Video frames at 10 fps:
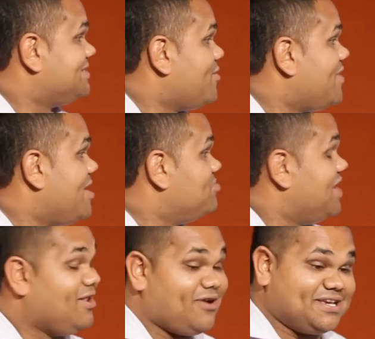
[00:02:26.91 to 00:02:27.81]
So um,
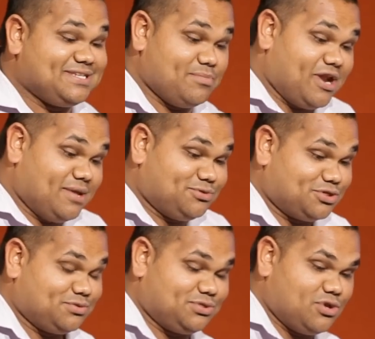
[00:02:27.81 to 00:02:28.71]
yeah, like you said, my name's
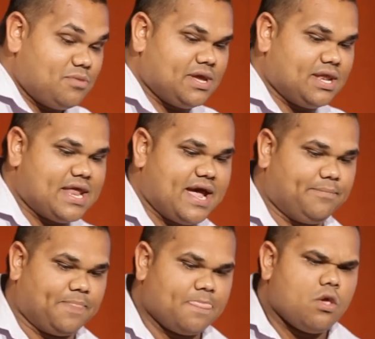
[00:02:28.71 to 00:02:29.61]
Joshua Toomey and
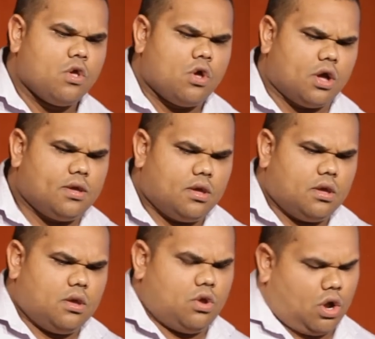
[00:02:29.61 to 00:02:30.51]
um,
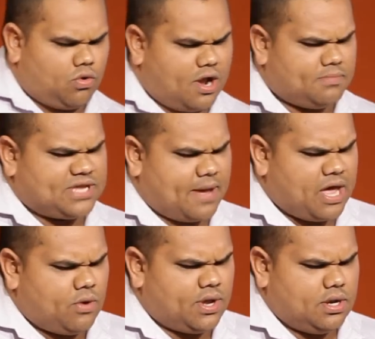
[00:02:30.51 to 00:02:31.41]
I grew up in
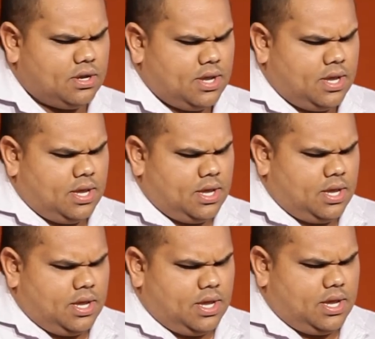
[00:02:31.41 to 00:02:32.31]
Dubbo and
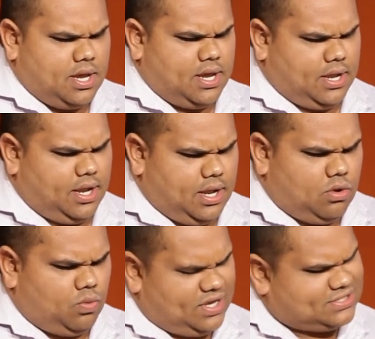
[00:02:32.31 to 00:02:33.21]
uh,
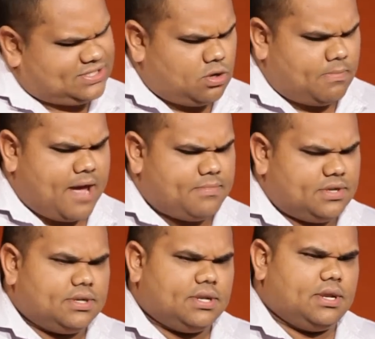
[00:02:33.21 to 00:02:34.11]
we had a single
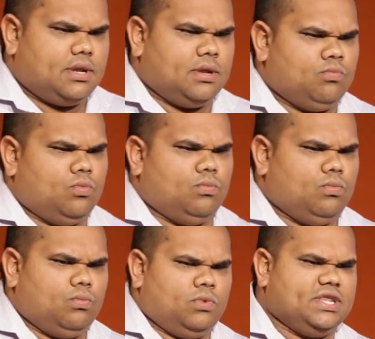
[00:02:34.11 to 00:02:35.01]
mum and, and,
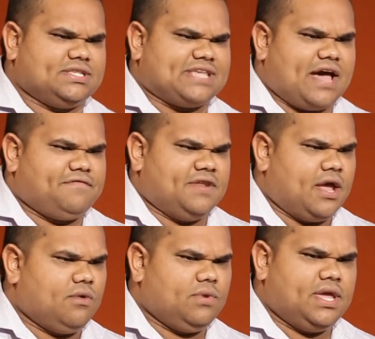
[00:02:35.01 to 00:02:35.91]
we did tough, you know.